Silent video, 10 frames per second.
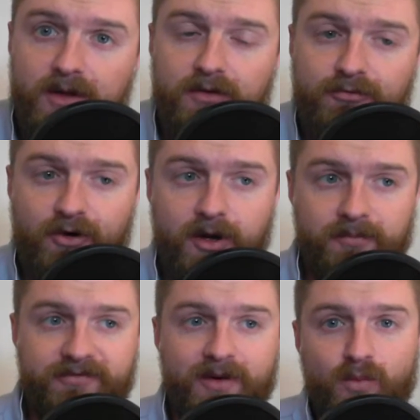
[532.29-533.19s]
from
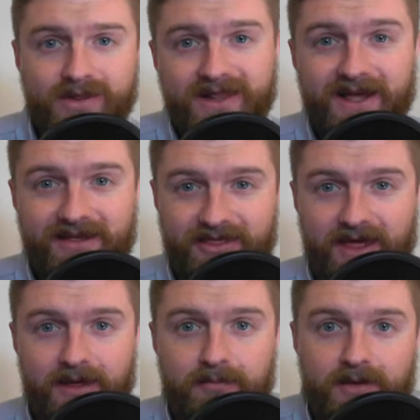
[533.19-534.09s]
someone like
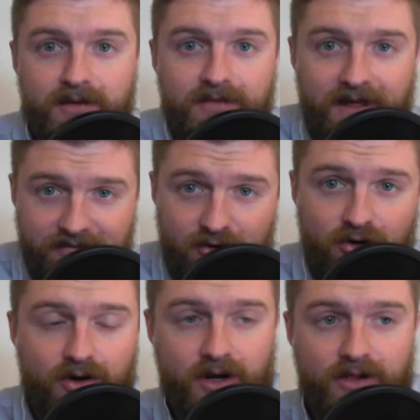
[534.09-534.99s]
them that's a
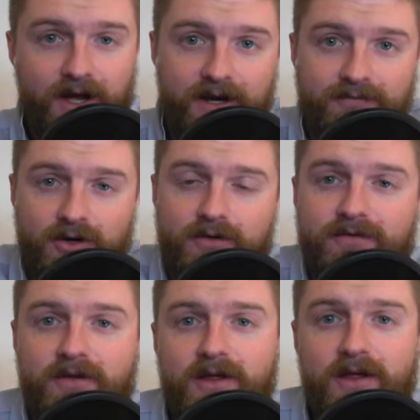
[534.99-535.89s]
current client of yours.